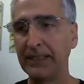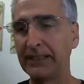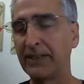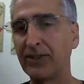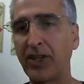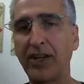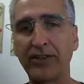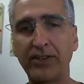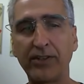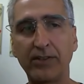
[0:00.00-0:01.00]
There's
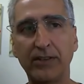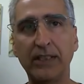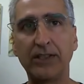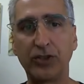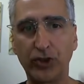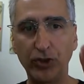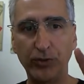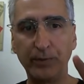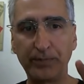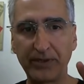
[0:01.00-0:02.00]
other
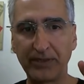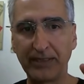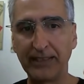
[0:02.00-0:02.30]
goops